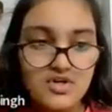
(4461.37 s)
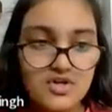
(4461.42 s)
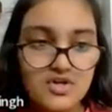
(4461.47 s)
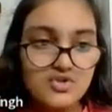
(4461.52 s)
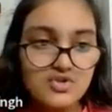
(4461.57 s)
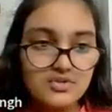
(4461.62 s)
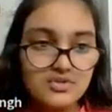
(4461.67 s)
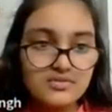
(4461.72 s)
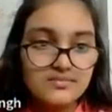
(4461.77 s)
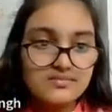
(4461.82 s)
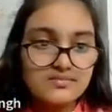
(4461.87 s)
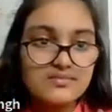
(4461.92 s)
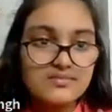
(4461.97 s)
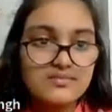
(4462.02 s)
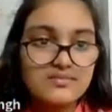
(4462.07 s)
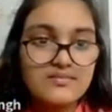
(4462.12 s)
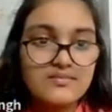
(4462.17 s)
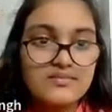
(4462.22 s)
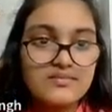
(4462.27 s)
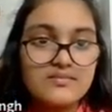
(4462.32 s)
So
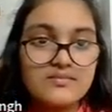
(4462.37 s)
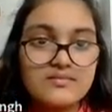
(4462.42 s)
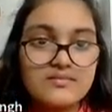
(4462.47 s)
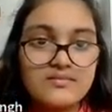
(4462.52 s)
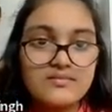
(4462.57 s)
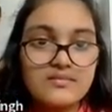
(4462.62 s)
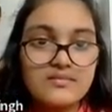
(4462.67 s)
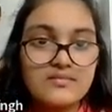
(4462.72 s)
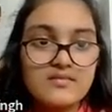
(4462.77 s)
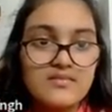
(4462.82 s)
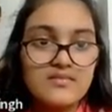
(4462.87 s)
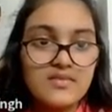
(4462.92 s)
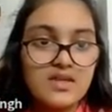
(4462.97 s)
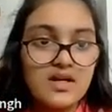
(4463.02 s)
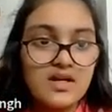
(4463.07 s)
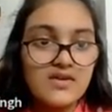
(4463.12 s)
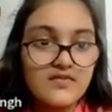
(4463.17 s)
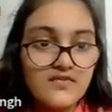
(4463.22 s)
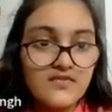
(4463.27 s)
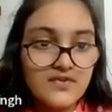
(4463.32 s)

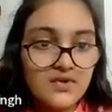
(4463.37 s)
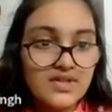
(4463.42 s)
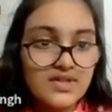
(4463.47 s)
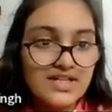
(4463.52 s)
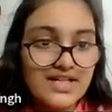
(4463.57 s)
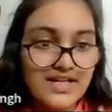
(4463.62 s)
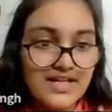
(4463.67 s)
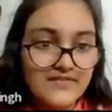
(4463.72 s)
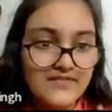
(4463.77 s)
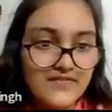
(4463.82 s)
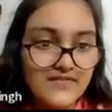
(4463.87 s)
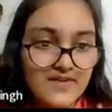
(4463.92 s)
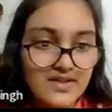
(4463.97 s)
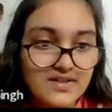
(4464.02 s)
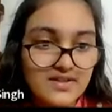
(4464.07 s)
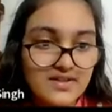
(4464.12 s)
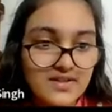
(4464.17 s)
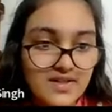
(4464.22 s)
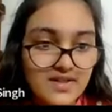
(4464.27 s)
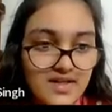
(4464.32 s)
float left.
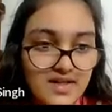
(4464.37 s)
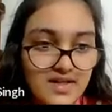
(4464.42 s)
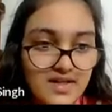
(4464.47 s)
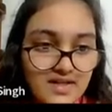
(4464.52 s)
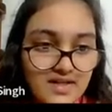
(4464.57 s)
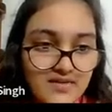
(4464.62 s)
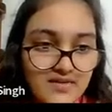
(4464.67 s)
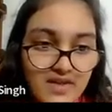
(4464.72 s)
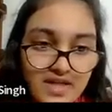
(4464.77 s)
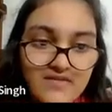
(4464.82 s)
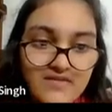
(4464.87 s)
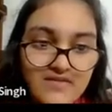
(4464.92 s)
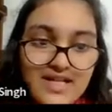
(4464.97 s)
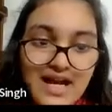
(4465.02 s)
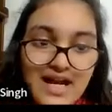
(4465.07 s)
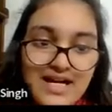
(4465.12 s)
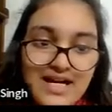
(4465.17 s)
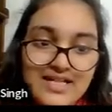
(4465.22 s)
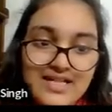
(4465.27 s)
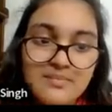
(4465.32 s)
Then
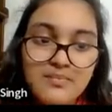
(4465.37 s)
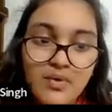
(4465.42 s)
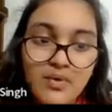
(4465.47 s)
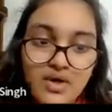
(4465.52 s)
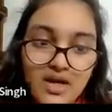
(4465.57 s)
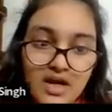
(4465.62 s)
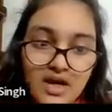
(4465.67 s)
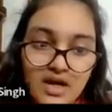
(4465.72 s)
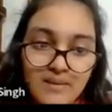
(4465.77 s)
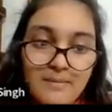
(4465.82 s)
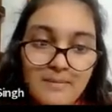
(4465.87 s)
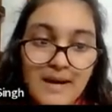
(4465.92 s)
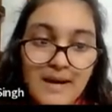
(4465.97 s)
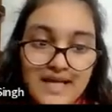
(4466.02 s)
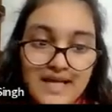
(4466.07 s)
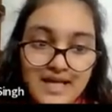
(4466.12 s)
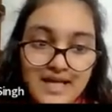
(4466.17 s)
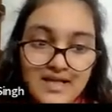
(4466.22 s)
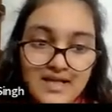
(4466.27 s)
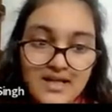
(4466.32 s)
we'll add the
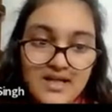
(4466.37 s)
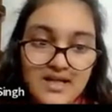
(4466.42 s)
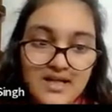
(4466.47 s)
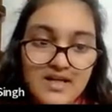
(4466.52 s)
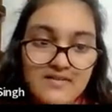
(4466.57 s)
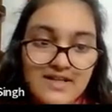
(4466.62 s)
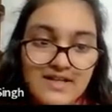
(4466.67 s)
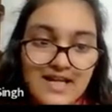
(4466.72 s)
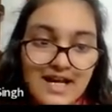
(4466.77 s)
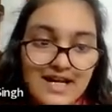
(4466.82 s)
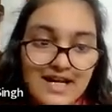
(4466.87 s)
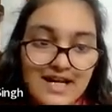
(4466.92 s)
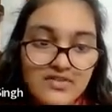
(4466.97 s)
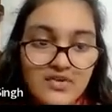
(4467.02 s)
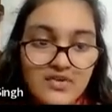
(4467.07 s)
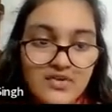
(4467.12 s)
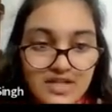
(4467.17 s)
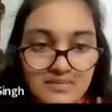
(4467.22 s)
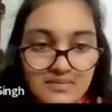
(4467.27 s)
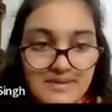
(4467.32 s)
padding. We'll add
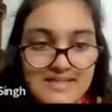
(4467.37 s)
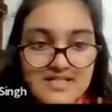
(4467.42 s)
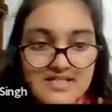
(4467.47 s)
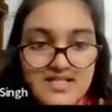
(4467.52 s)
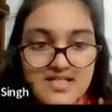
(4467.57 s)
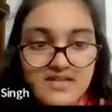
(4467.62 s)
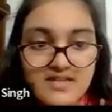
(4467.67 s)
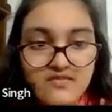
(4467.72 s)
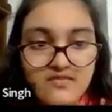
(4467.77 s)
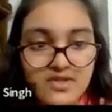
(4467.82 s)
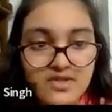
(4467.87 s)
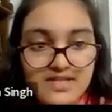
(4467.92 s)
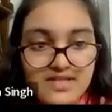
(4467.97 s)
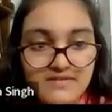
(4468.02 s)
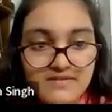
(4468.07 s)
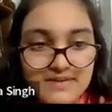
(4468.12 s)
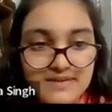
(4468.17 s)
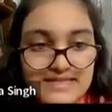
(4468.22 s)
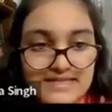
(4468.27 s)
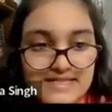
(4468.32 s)
30 pixels and
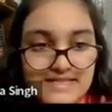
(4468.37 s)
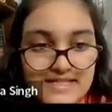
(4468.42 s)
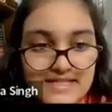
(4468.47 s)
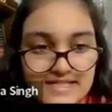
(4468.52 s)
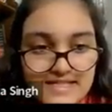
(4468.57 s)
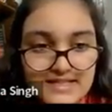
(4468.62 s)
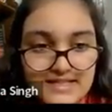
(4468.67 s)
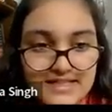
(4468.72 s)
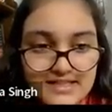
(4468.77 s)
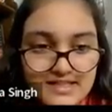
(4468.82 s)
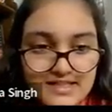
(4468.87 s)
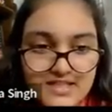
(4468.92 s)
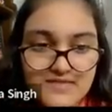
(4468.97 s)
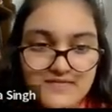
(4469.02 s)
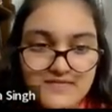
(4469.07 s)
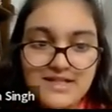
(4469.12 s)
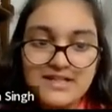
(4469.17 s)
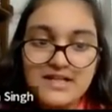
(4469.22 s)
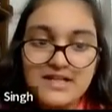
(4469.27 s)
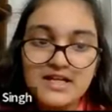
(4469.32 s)
40 pixels. Like this,
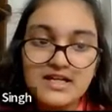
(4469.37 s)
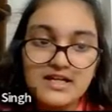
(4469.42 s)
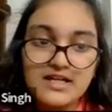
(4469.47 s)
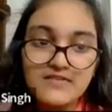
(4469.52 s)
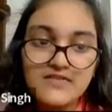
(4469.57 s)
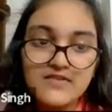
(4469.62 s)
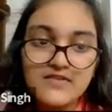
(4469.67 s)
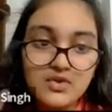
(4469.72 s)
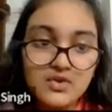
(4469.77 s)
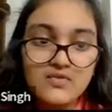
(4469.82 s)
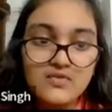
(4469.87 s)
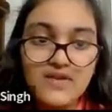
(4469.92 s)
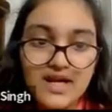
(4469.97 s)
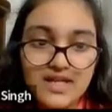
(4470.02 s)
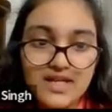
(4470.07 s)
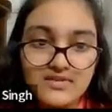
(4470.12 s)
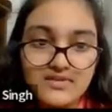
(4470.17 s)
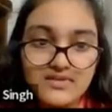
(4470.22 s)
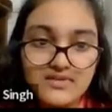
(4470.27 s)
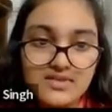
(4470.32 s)
we'll give two
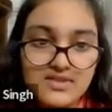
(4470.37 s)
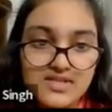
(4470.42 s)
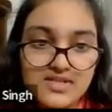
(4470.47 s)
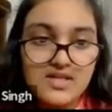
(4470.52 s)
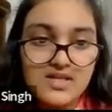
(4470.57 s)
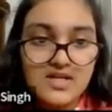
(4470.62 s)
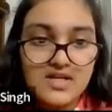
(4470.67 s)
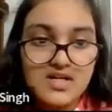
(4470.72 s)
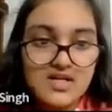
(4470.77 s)
values.